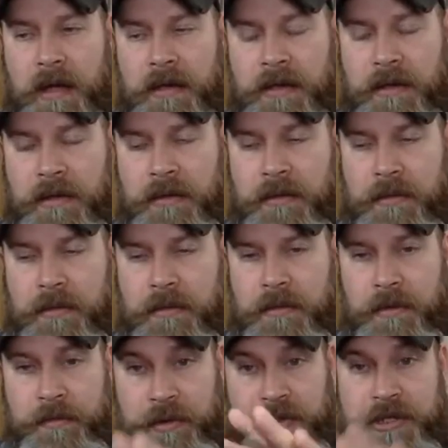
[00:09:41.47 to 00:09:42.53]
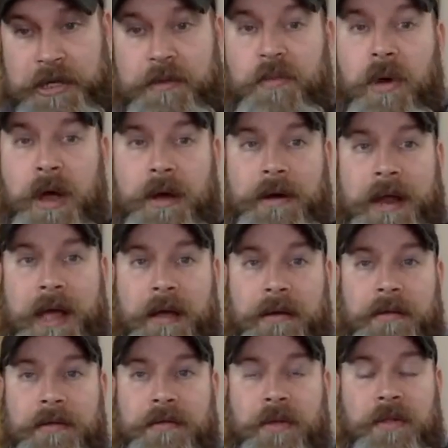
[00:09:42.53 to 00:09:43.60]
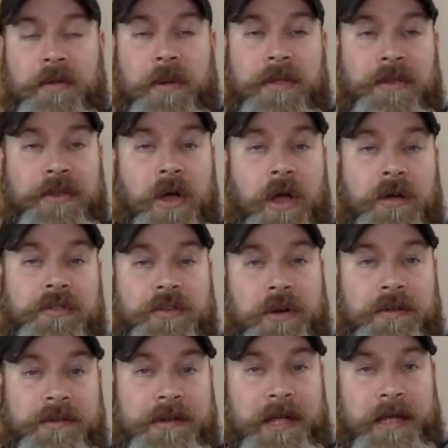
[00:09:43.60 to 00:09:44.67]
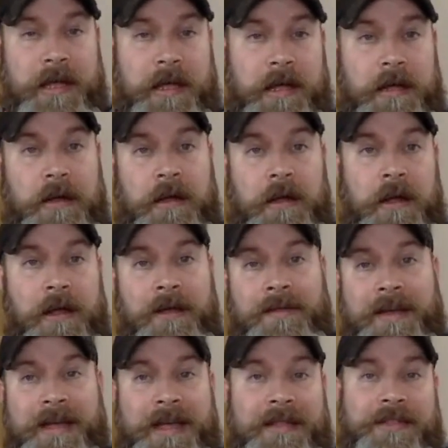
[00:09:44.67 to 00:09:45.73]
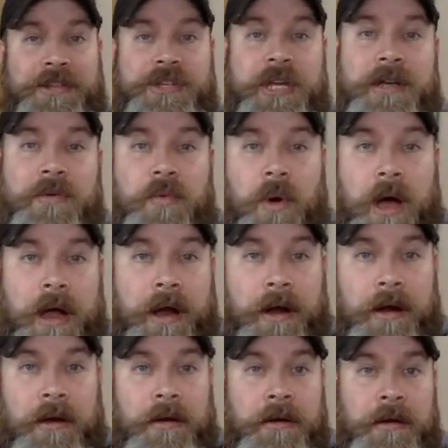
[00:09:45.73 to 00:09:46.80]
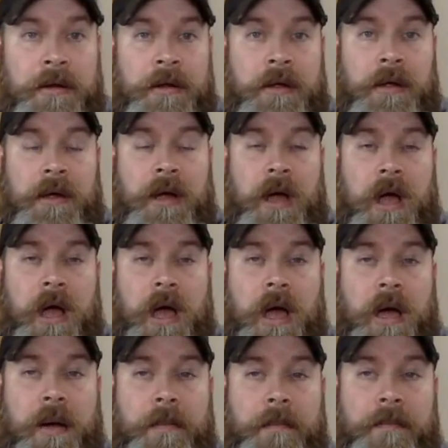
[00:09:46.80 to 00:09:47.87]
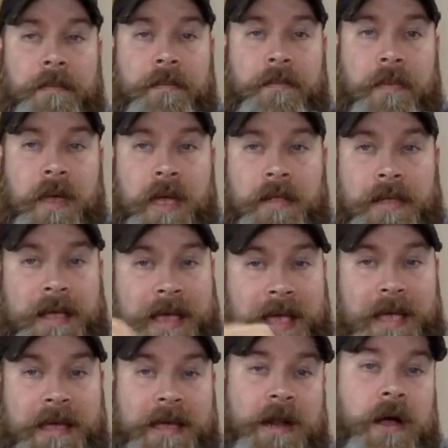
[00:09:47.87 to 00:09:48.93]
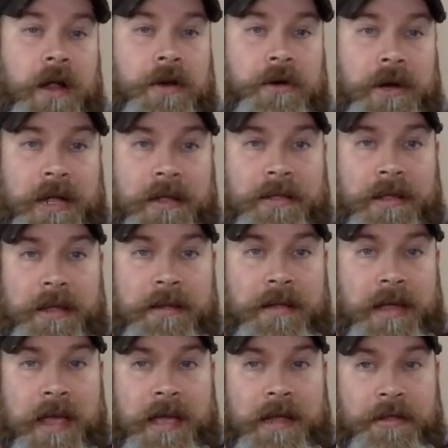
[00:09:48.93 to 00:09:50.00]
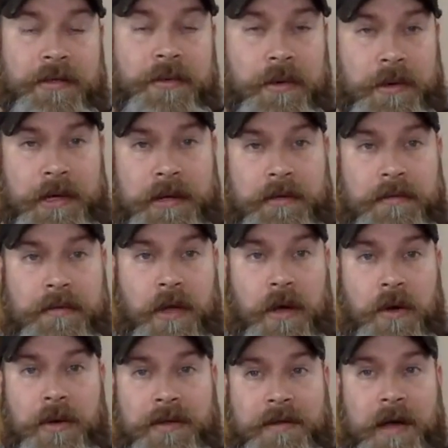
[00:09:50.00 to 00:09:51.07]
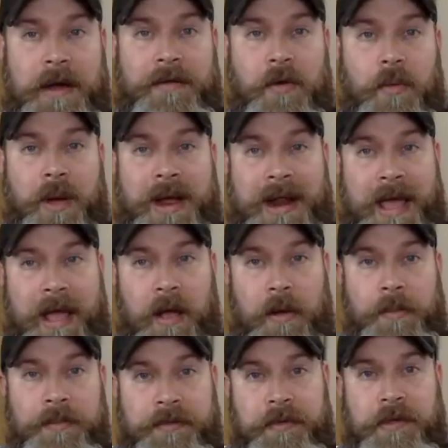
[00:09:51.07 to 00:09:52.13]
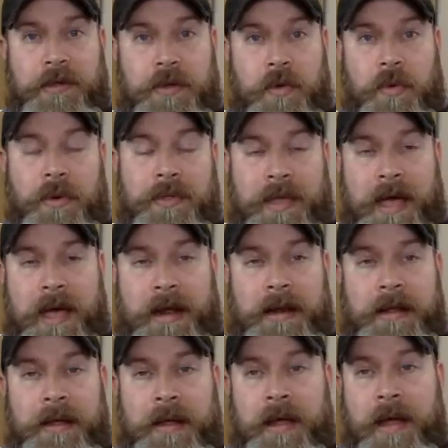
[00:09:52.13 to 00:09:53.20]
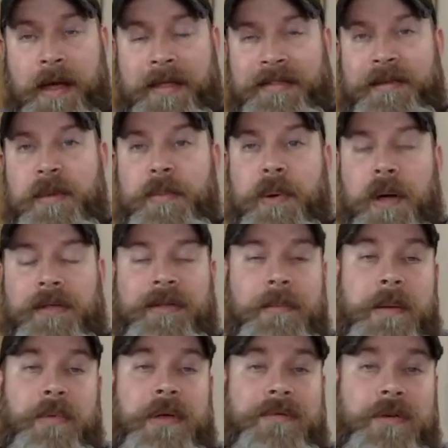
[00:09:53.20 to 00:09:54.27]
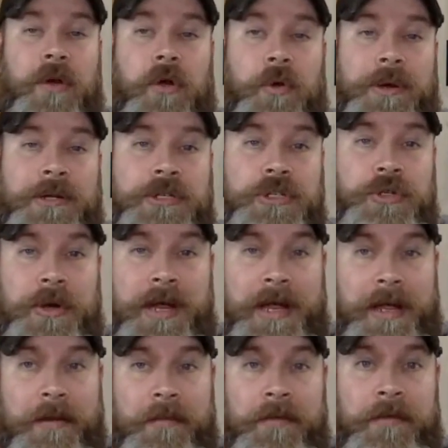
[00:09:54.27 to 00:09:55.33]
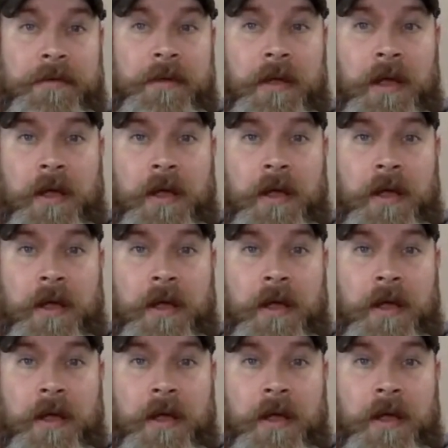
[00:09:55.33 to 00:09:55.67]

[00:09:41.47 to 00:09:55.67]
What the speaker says: you put chicken wire down. So that's where the dog starts digging. They hit the chicken wire, and they can't get underneath it. They can't get through it. So it's kind of a way to help secure that. And then some people even go to extremes